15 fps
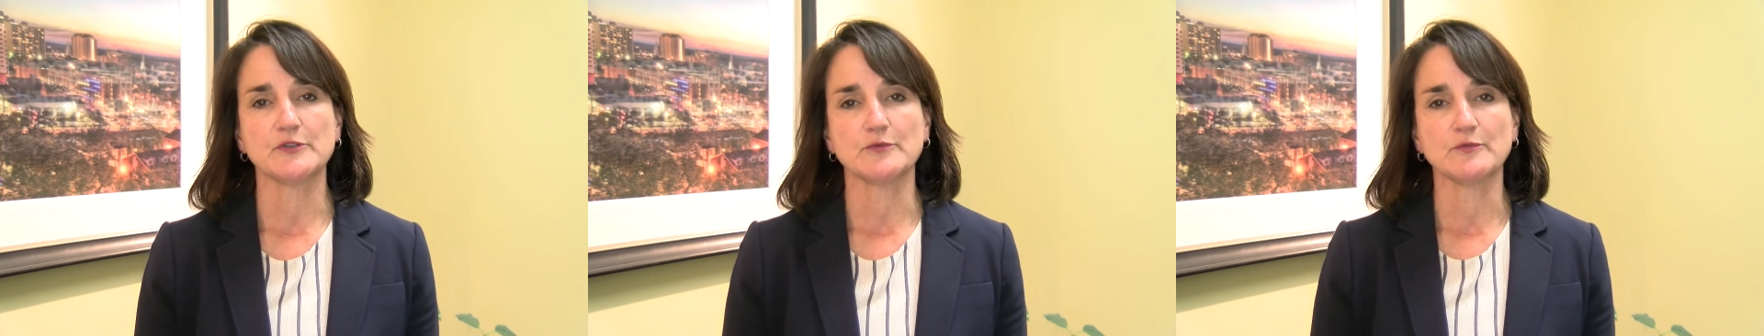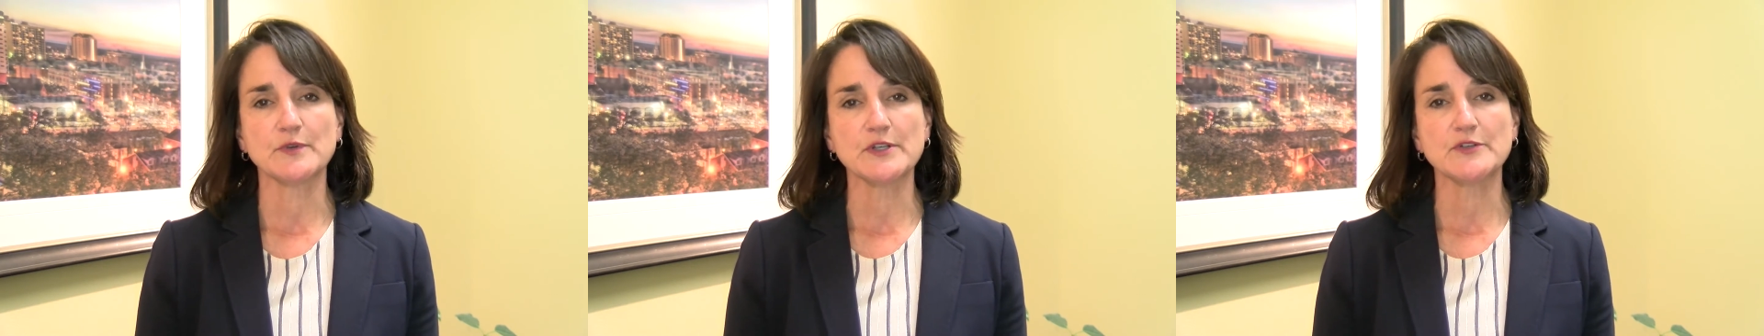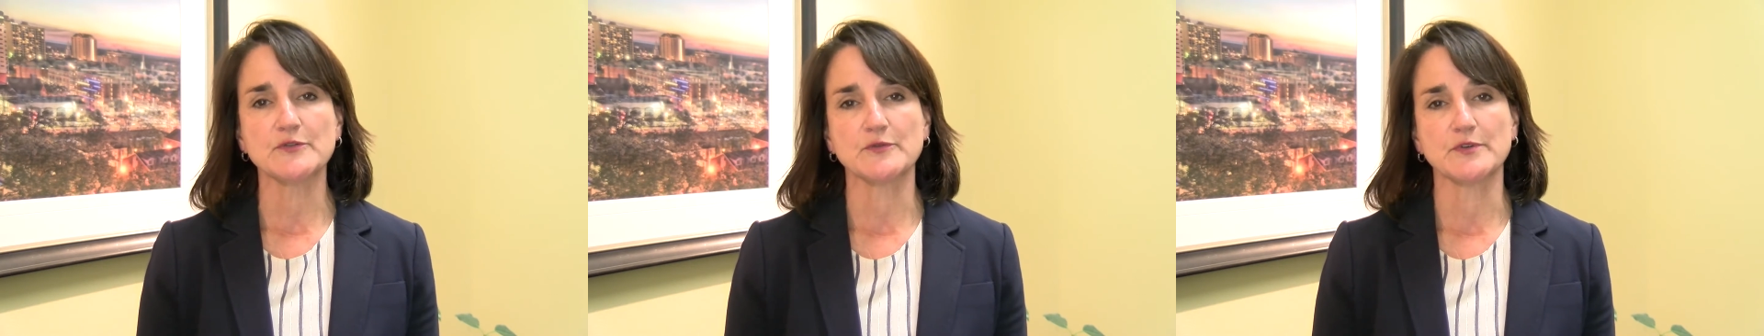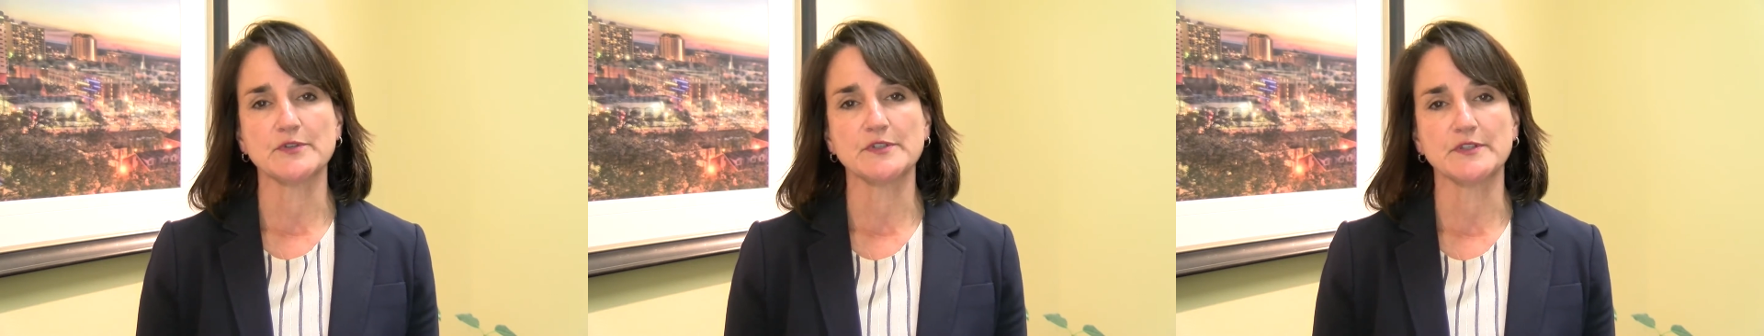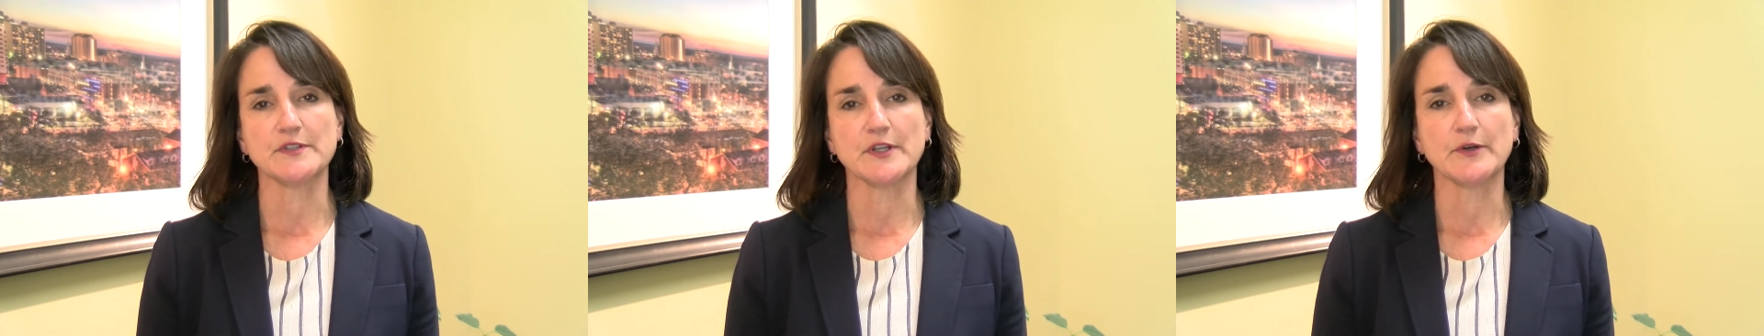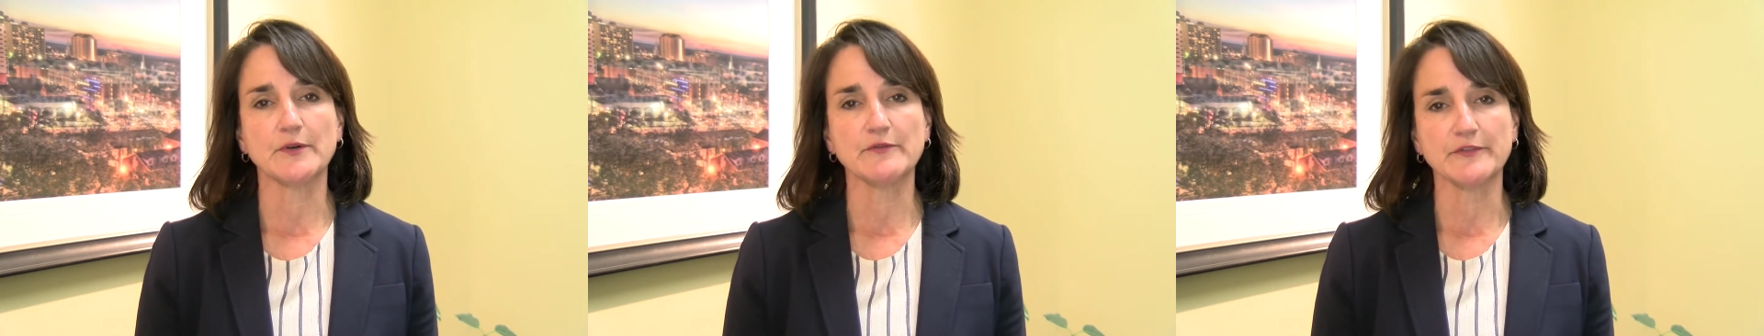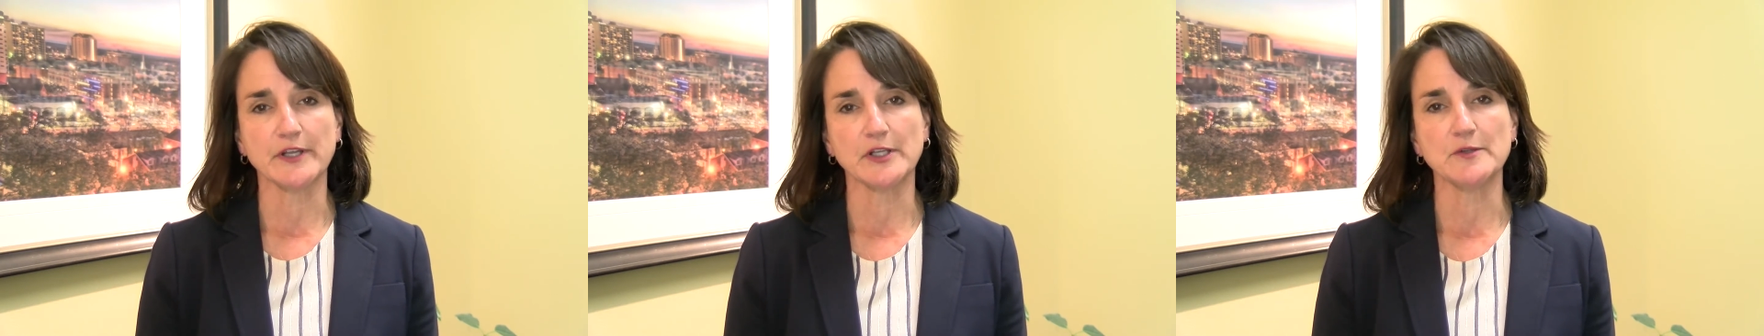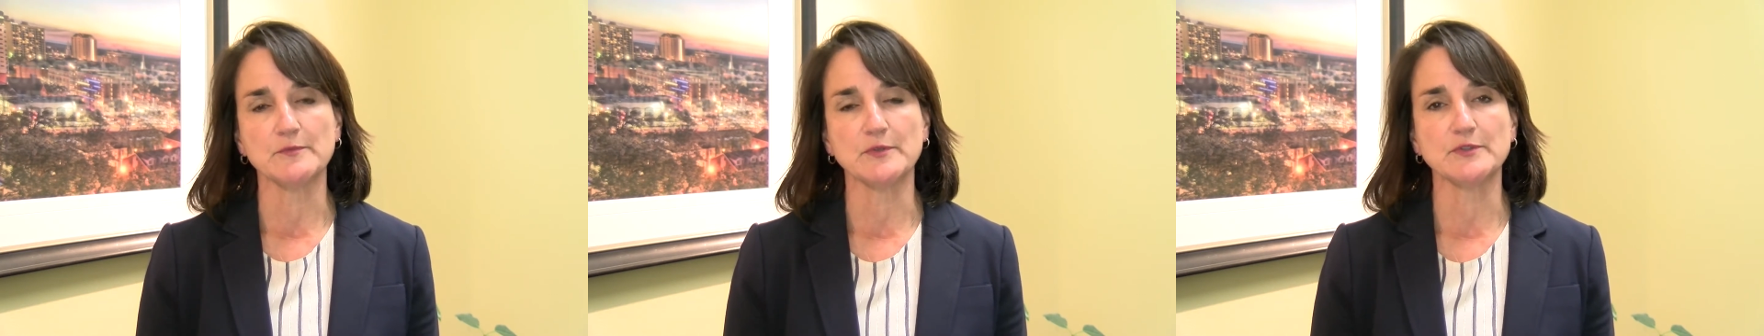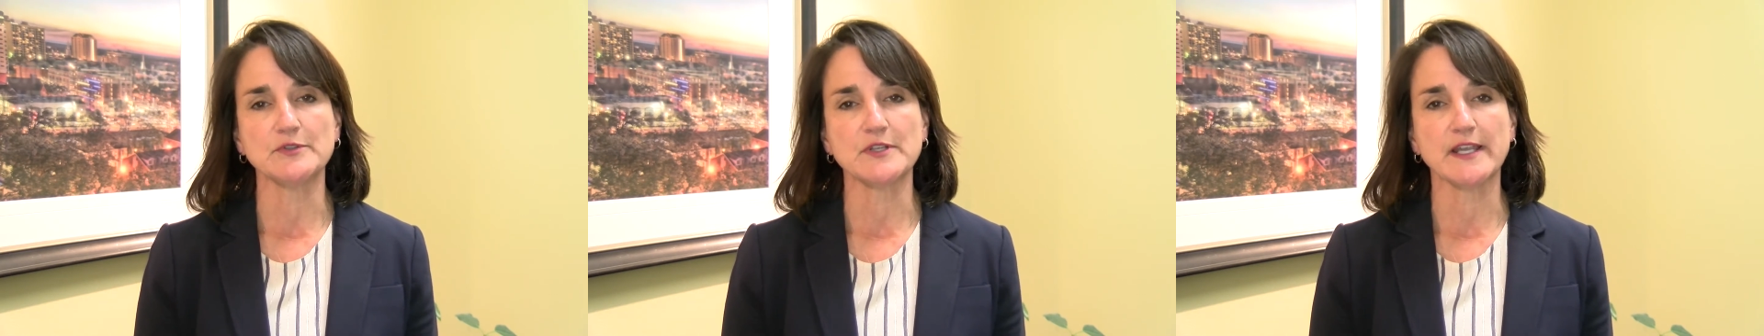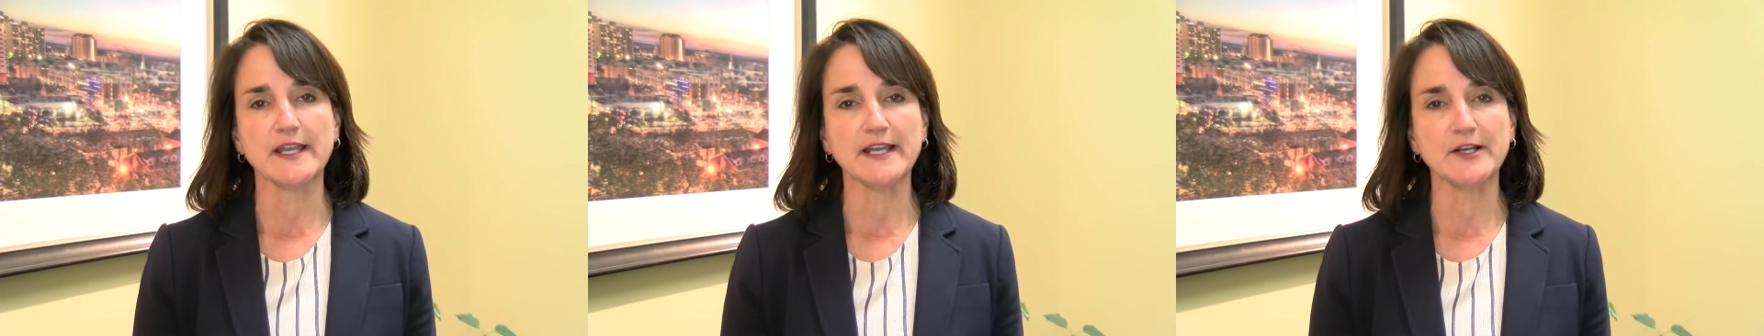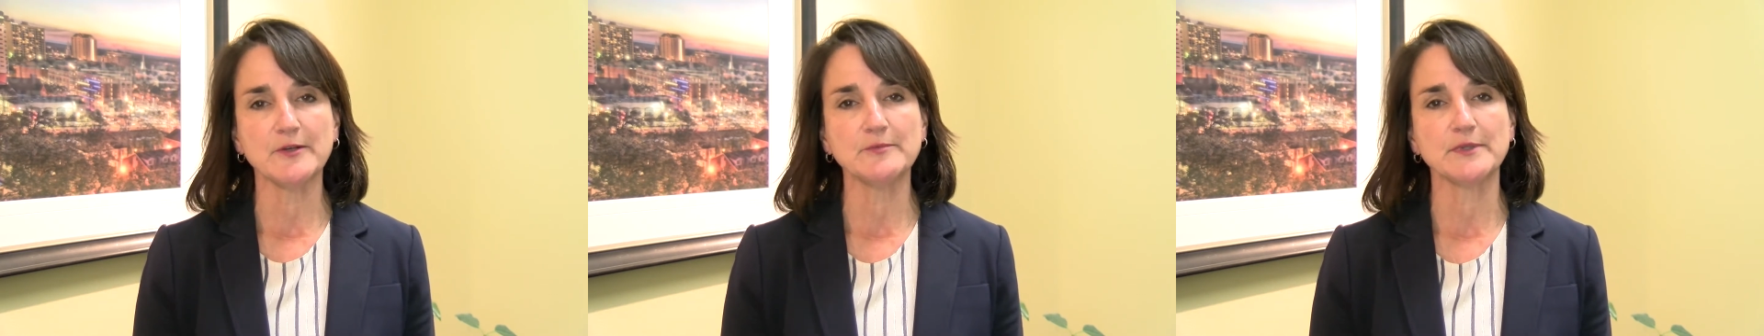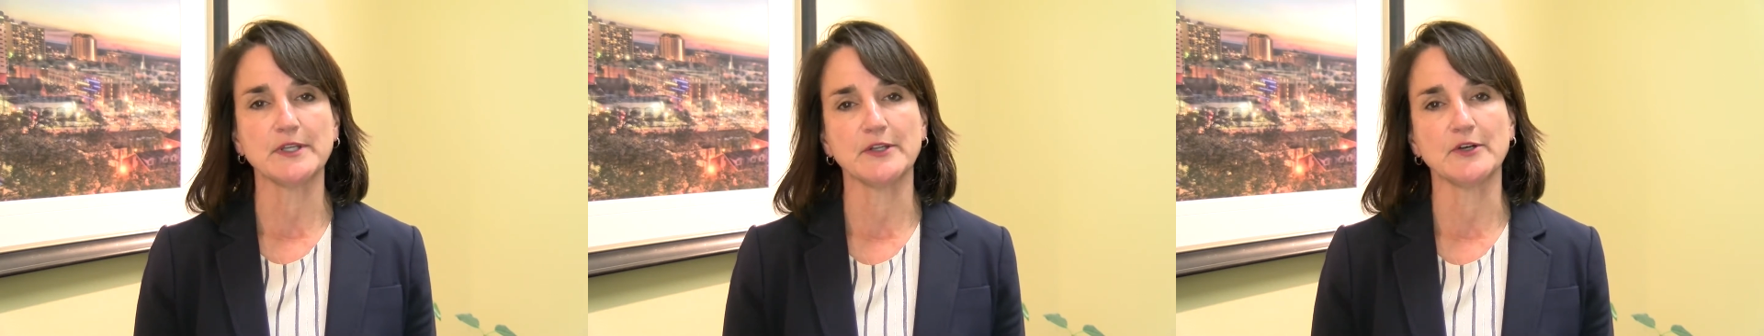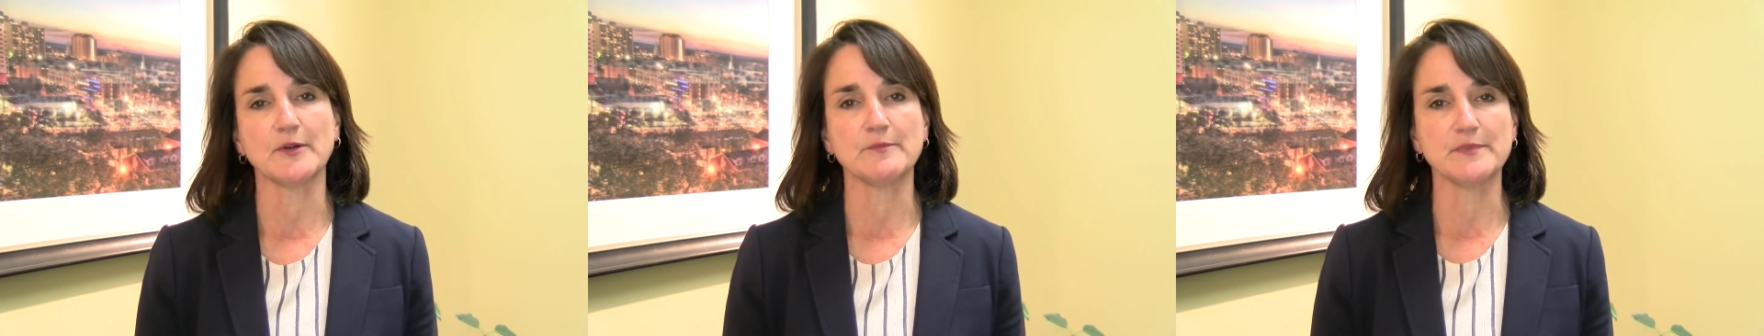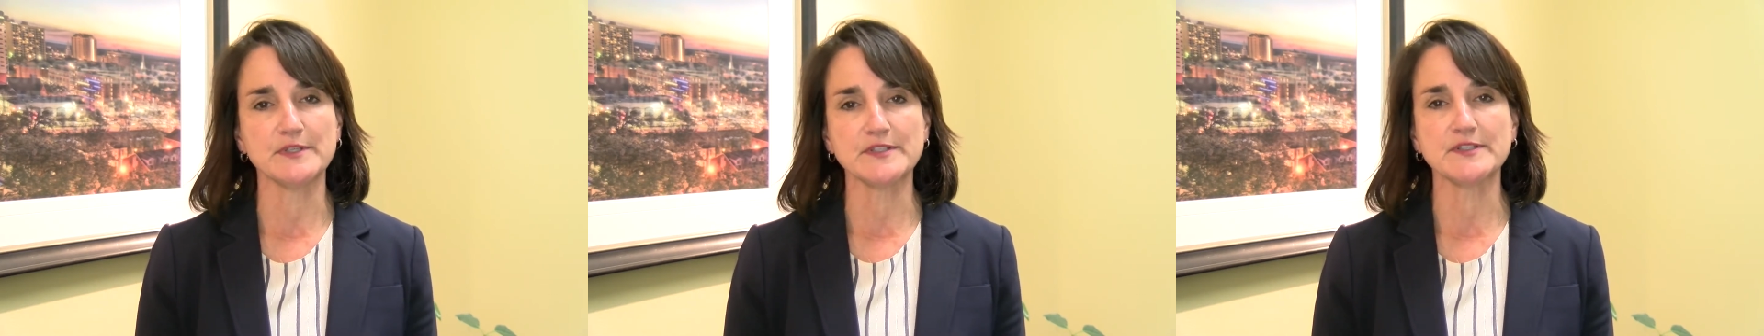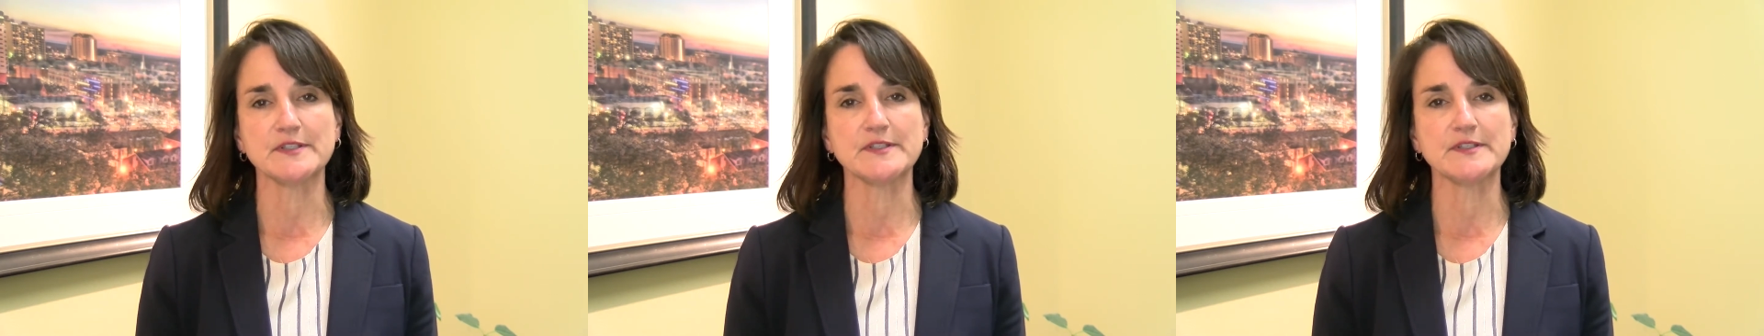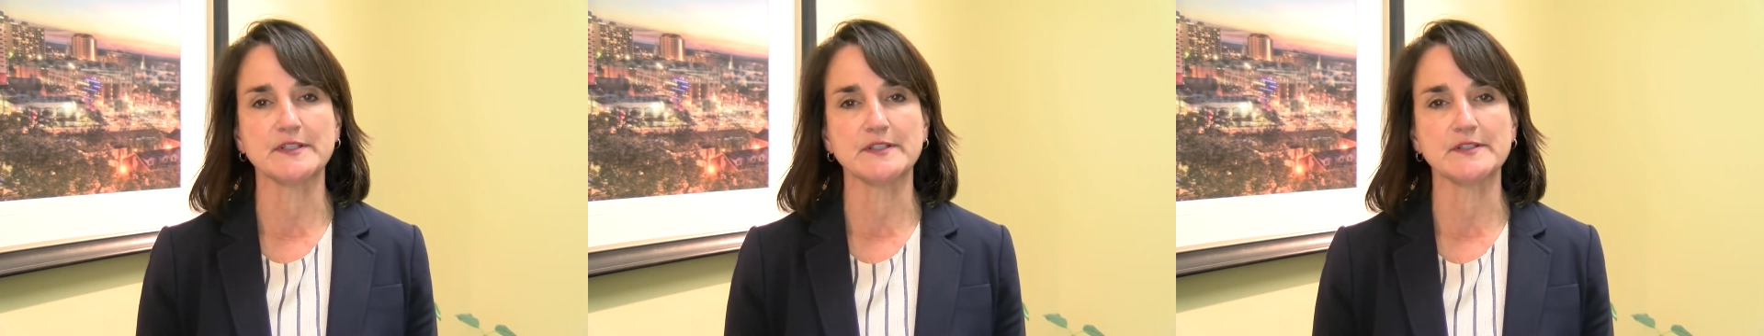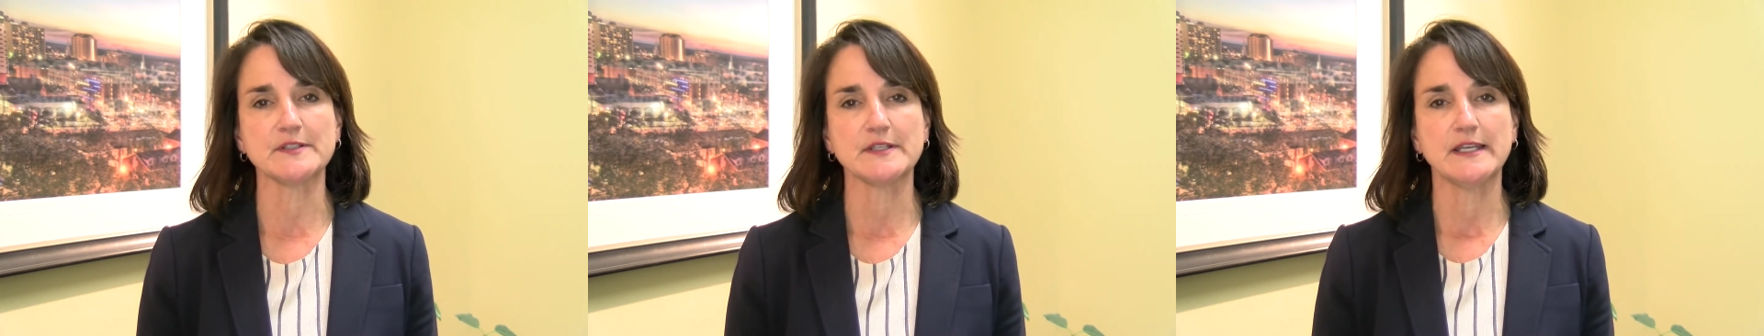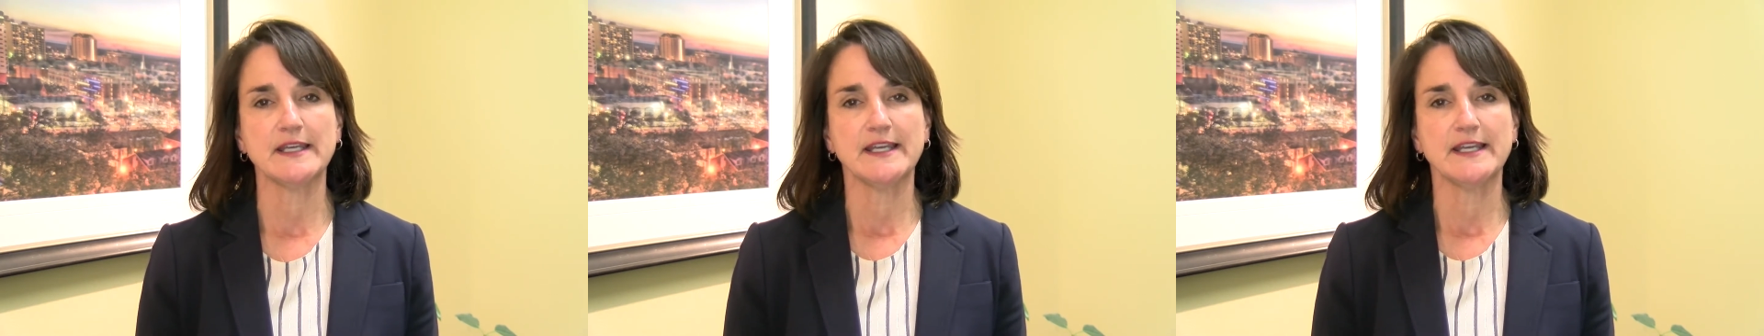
to resources that are available to help get our businesses